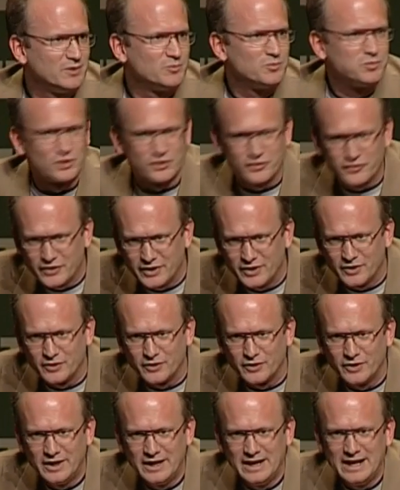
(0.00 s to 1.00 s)
in
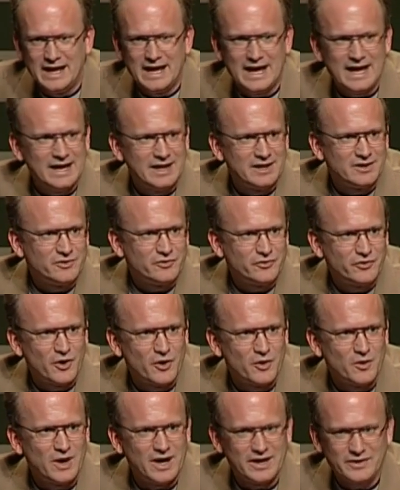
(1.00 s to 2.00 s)
Brazil. And
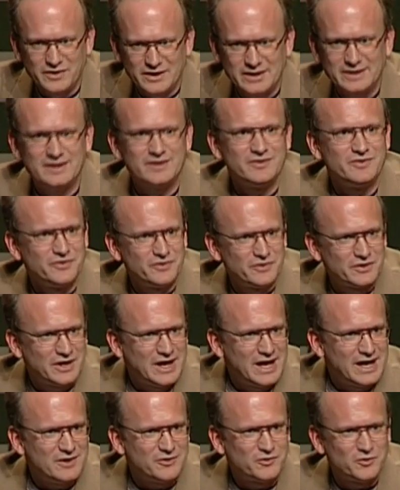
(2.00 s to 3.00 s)
so I think this is a
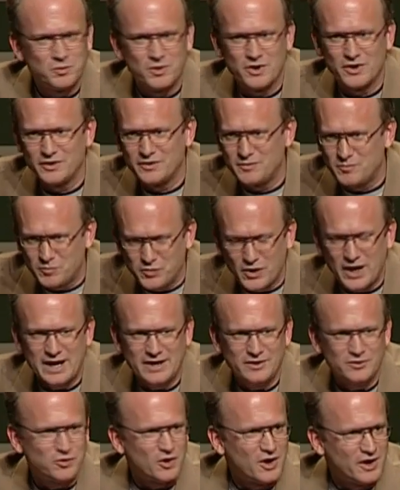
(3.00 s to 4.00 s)
case where a
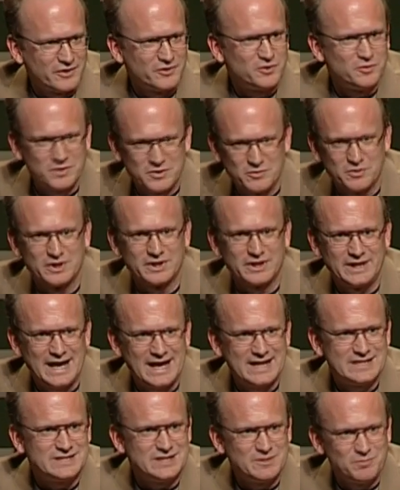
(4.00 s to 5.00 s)
brand trying to be really
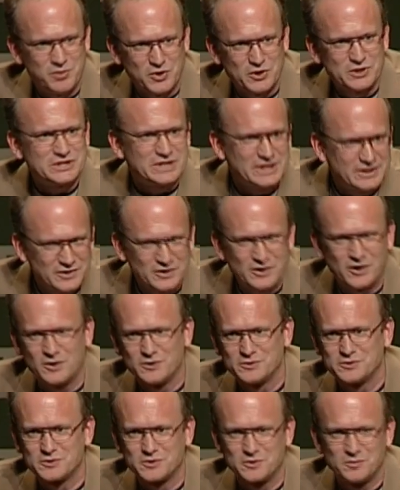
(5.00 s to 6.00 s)
edgy, pushing the
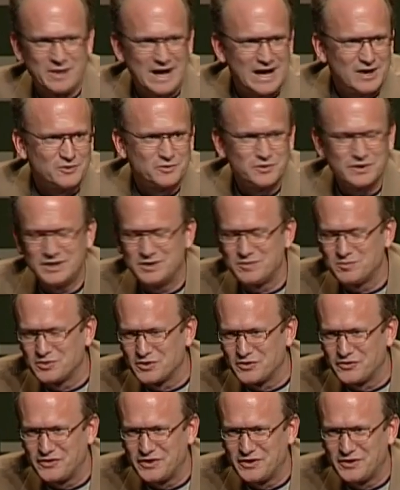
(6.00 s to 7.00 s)
cultural boundary in
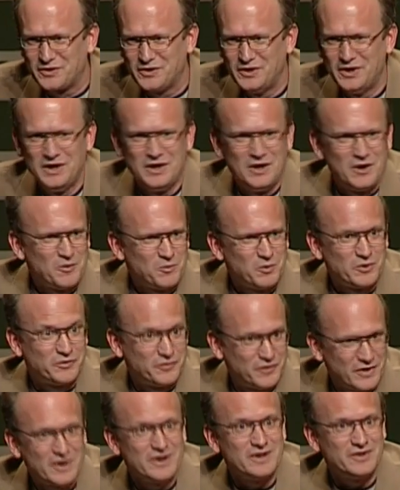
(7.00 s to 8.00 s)
Brazil, was
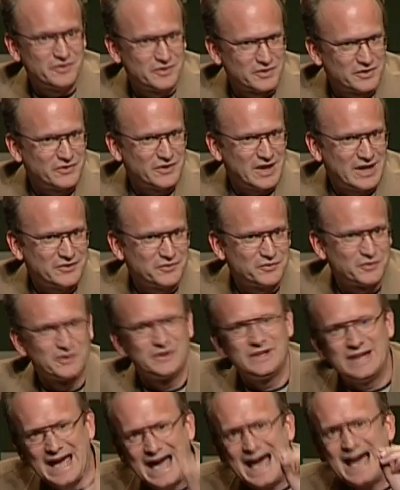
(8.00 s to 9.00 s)
very successful.
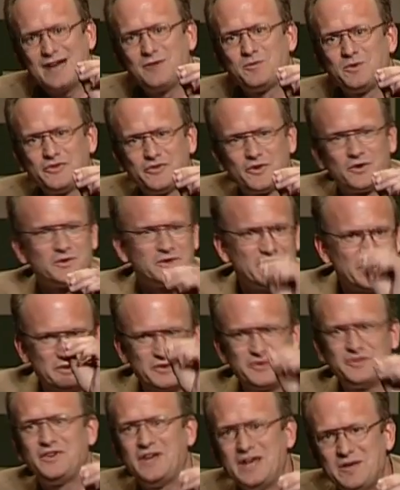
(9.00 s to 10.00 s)
And the ad was only the
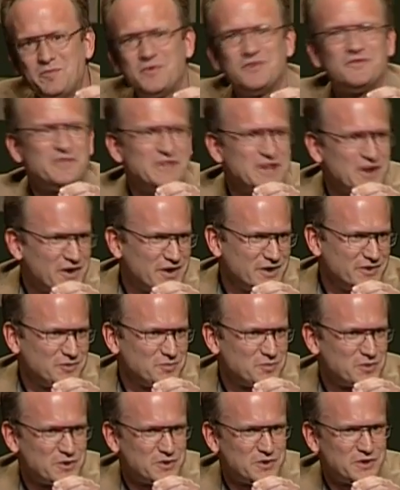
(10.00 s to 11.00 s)
tip of the
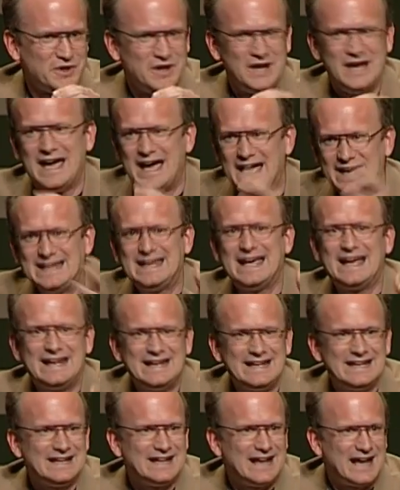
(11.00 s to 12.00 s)
iceberg, and
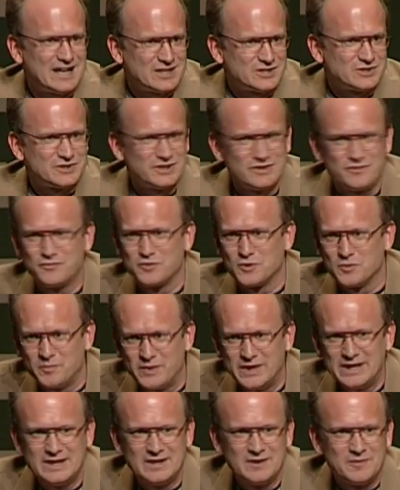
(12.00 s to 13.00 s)
getting it actually
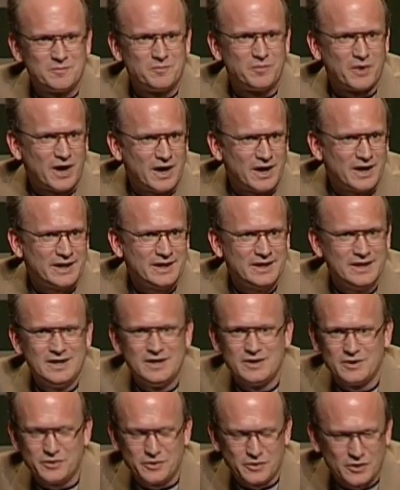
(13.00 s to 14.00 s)
forbidden by
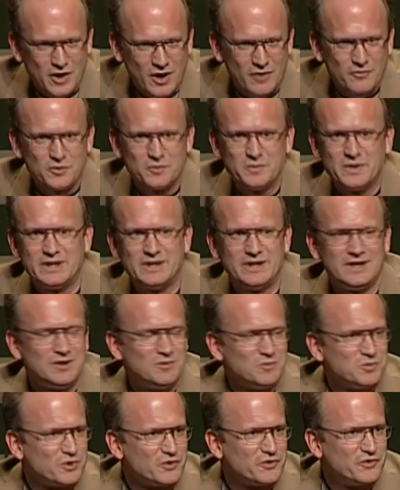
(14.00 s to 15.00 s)
the government
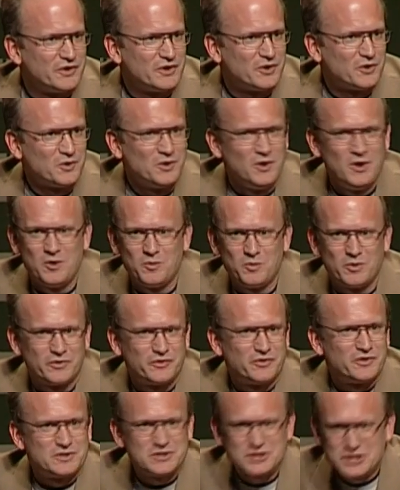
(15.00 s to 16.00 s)
in Brazil was
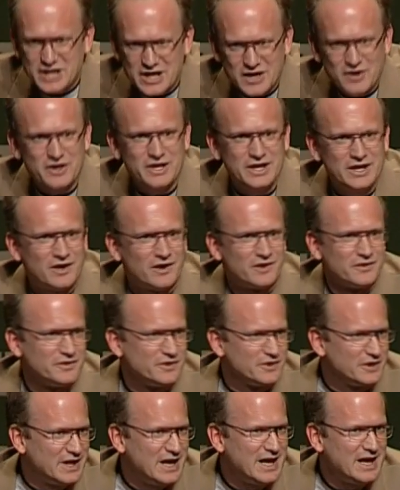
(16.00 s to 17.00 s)
the cherry on
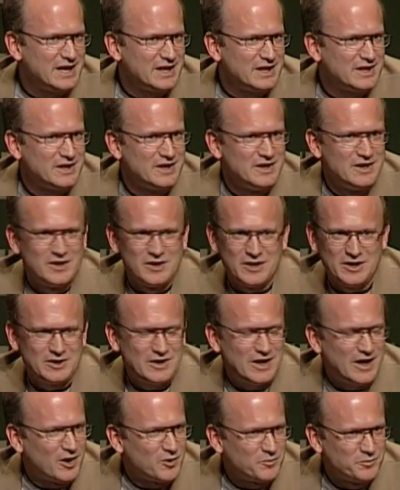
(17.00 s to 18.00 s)
the cake. It
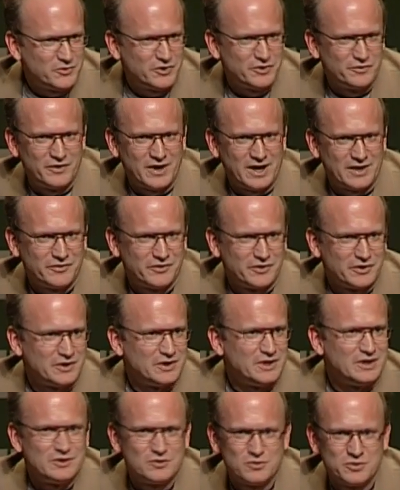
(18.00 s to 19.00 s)
helped Devassa
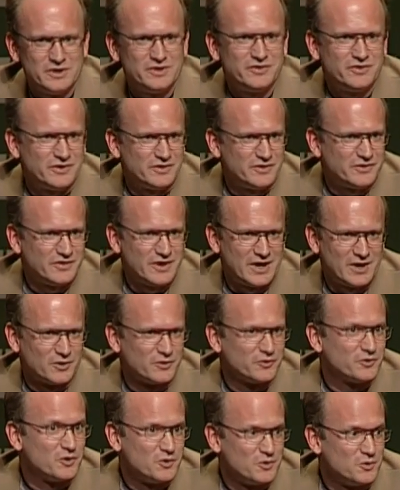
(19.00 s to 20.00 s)
increase its
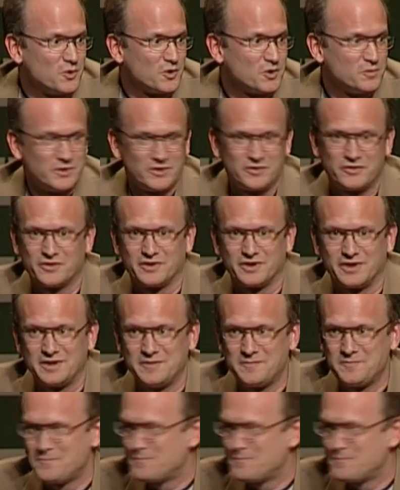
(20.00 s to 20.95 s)
sales enormously.